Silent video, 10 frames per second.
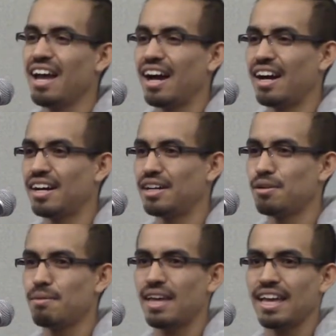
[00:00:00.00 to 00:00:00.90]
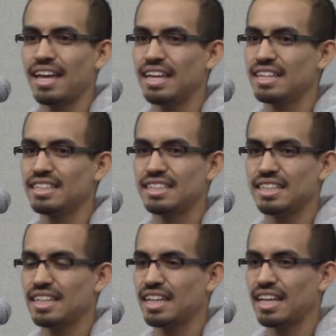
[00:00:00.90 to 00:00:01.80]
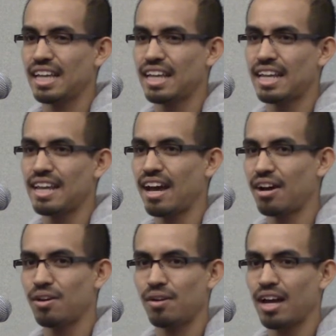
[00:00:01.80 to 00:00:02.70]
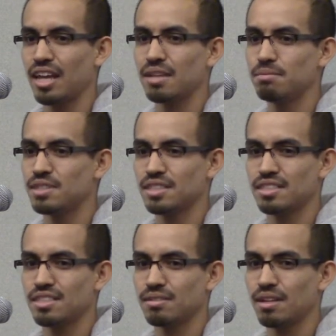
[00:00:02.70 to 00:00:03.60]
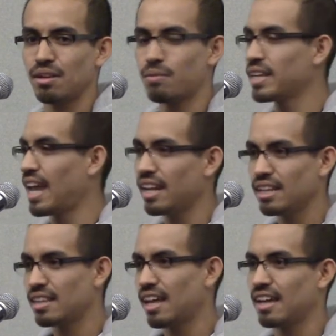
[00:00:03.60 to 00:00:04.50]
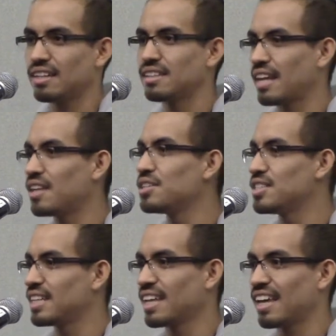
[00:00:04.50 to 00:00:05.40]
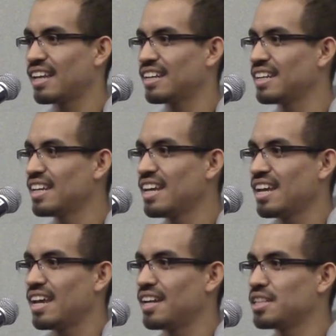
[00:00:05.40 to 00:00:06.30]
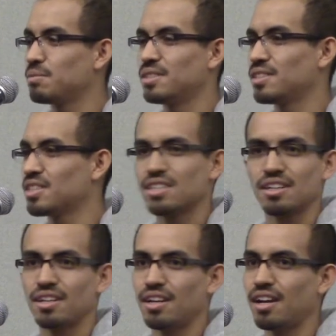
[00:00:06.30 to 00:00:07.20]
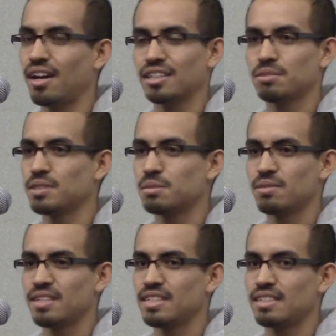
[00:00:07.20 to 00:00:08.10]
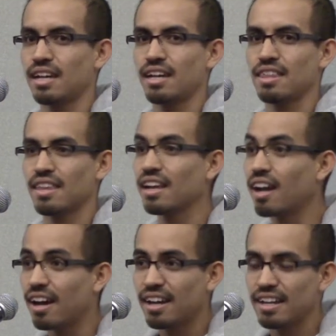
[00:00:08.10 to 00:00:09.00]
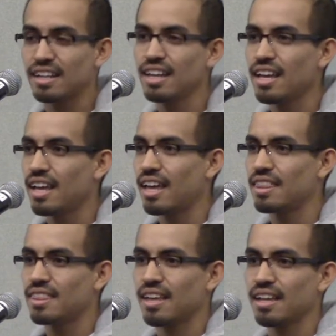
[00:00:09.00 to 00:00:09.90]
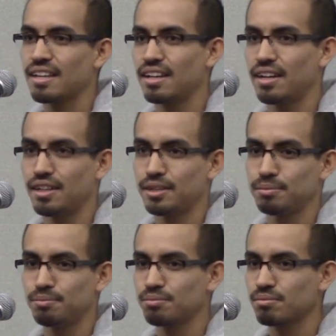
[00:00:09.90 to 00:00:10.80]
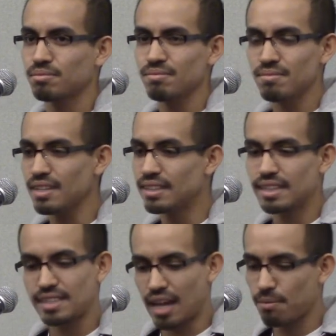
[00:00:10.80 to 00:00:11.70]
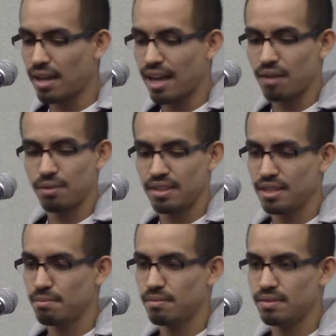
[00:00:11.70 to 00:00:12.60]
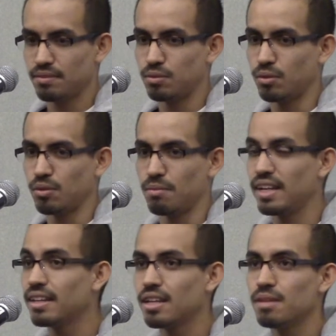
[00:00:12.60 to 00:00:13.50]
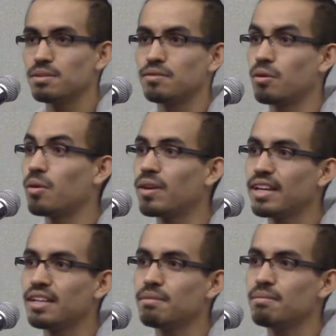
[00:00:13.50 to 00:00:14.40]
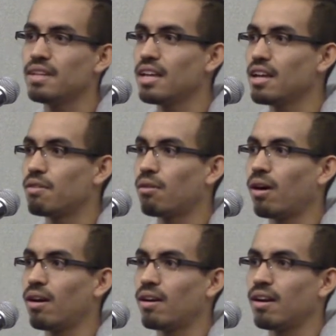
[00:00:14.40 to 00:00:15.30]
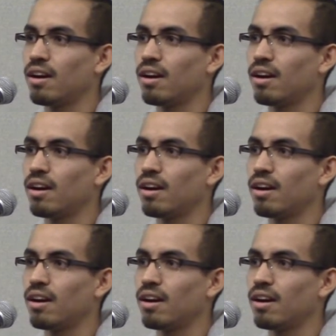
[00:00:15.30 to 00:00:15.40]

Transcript: And now I am just regaining that energy again. And it's been such an awesome experience. I thank God and thank the time I had with him, for meeting him, for knowing him, for